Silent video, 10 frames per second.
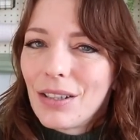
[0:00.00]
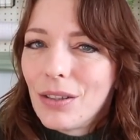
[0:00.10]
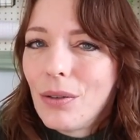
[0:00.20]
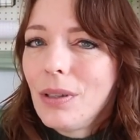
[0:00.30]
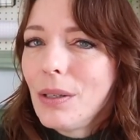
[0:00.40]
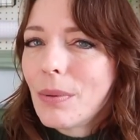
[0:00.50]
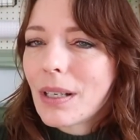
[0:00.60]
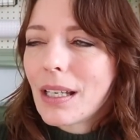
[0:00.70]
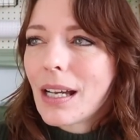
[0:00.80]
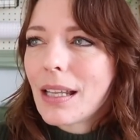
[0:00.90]
slowly
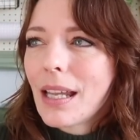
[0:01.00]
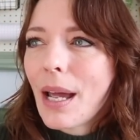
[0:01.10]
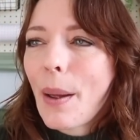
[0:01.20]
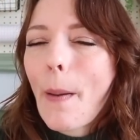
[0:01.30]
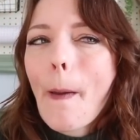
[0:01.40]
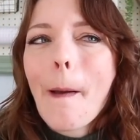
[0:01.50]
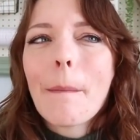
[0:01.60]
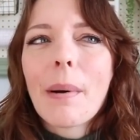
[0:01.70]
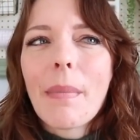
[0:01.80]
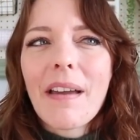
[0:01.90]
working on that,
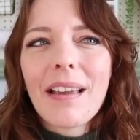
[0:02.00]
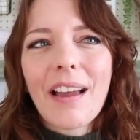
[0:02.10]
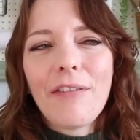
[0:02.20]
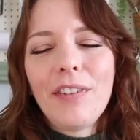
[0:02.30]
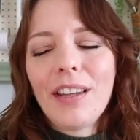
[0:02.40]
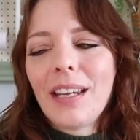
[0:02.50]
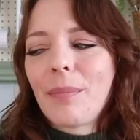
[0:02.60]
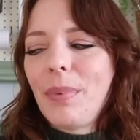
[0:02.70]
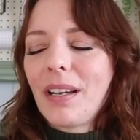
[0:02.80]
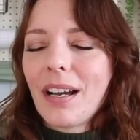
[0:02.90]
but my I feel
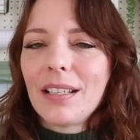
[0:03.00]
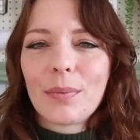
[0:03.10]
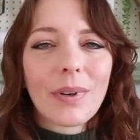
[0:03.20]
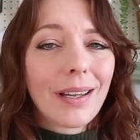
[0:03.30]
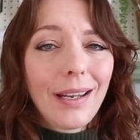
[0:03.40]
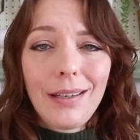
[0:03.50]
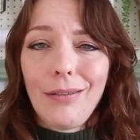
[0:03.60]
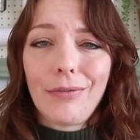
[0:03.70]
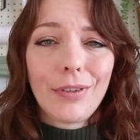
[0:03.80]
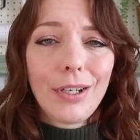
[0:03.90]
like because we're getting
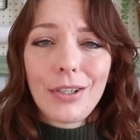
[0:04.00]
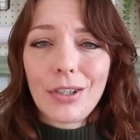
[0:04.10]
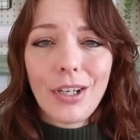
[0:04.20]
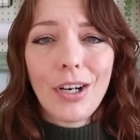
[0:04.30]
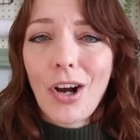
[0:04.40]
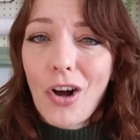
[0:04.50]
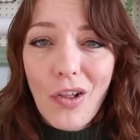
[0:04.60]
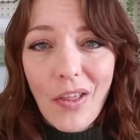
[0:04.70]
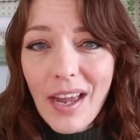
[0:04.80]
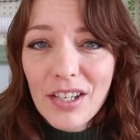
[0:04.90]
new furniture and
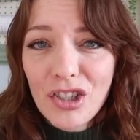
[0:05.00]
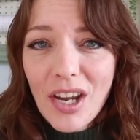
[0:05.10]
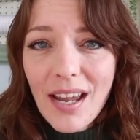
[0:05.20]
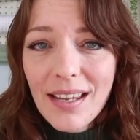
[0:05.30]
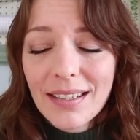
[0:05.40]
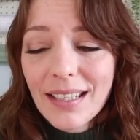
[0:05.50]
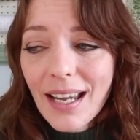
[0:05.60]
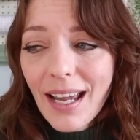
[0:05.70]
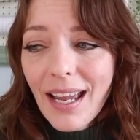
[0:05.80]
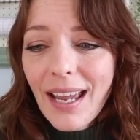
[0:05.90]
all that jazz,
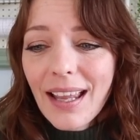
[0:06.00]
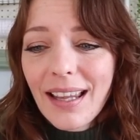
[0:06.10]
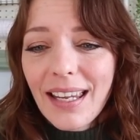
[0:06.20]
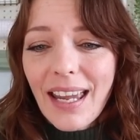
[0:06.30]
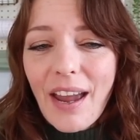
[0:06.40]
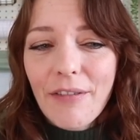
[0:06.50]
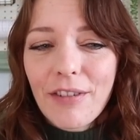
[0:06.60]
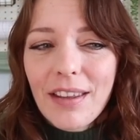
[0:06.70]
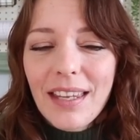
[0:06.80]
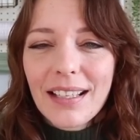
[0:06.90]
like
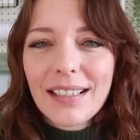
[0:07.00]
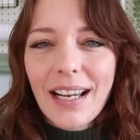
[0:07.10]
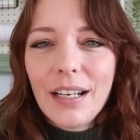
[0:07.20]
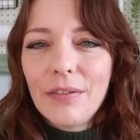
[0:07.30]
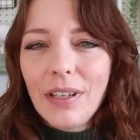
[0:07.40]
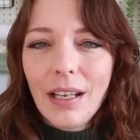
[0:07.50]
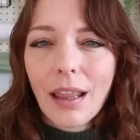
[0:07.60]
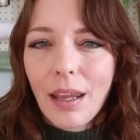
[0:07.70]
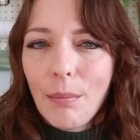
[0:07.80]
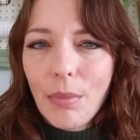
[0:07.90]
everything's kind of
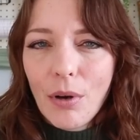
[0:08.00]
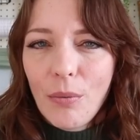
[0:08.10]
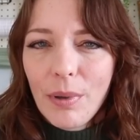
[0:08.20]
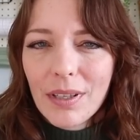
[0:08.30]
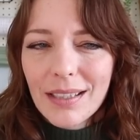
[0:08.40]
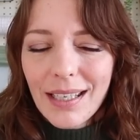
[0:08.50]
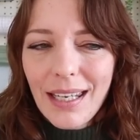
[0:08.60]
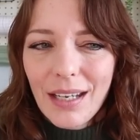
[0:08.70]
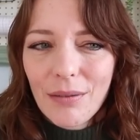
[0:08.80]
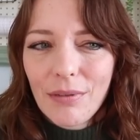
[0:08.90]
in limbo because I
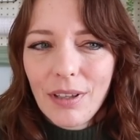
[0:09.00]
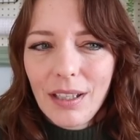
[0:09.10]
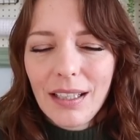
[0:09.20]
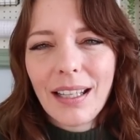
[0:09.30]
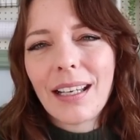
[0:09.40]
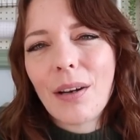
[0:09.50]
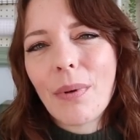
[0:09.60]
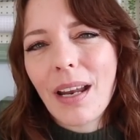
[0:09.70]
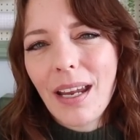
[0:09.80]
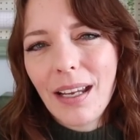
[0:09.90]
can't really, like I don't
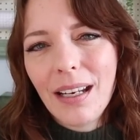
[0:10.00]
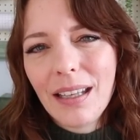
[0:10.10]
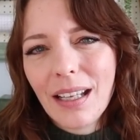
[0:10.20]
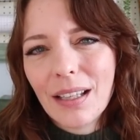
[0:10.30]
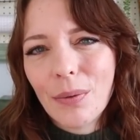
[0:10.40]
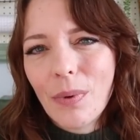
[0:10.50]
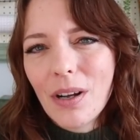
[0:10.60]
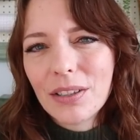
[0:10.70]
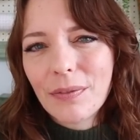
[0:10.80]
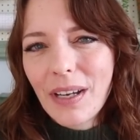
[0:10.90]
want to hang anything on the
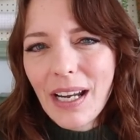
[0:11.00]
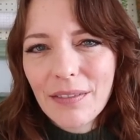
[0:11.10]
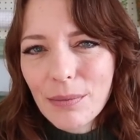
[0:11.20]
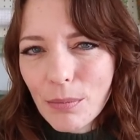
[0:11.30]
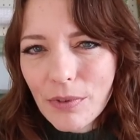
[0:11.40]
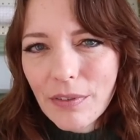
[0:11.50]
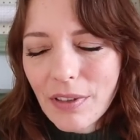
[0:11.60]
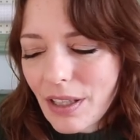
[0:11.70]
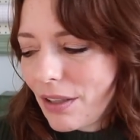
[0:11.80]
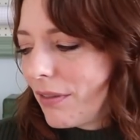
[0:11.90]
walls if I have to move
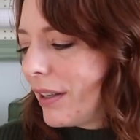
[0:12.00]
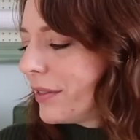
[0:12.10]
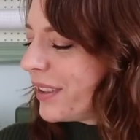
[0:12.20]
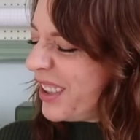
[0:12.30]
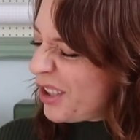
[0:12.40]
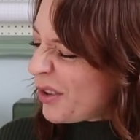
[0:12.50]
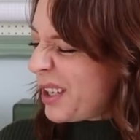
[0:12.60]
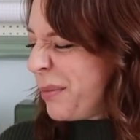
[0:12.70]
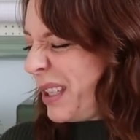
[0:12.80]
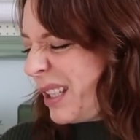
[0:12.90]
everything around. You know what
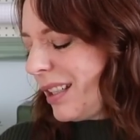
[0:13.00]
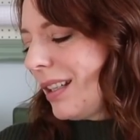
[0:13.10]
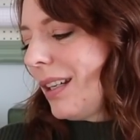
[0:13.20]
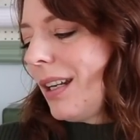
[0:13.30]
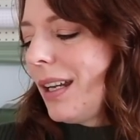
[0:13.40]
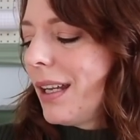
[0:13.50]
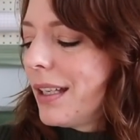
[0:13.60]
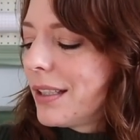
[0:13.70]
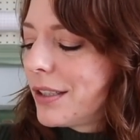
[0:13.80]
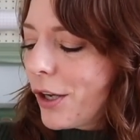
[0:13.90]
I mean?
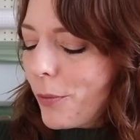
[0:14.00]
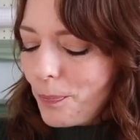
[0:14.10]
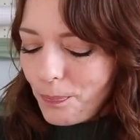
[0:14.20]
So,